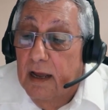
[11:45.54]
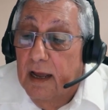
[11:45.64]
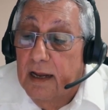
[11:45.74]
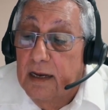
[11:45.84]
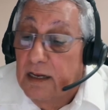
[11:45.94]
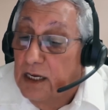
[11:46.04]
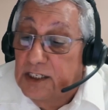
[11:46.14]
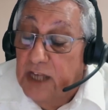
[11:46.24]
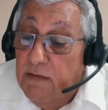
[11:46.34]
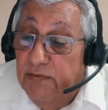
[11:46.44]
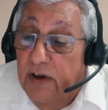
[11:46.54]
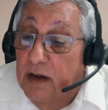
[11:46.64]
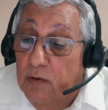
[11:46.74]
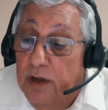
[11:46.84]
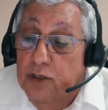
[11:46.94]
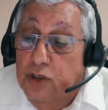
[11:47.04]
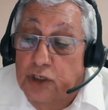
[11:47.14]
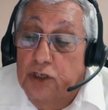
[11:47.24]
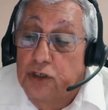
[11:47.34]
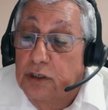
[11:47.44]
and in the same file you can
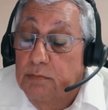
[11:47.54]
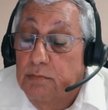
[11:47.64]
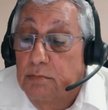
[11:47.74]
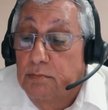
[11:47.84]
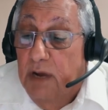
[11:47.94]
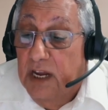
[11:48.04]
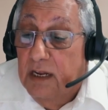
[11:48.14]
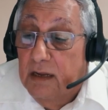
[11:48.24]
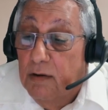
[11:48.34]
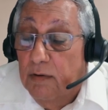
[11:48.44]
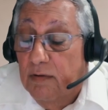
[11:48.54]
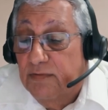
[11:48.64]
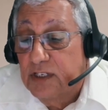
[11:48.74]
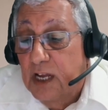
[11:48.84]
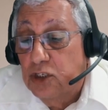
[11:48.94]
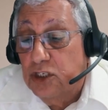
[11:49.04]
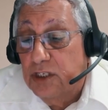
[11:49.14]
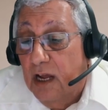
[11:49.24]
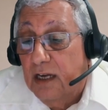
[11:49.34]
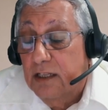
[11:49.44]
change many of such
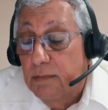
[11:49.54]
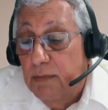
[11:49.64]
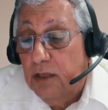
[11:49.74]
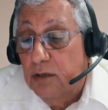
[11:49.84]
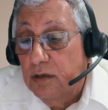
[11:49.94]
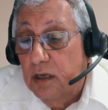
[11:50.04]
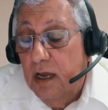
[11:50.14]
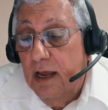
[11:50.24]
struct and method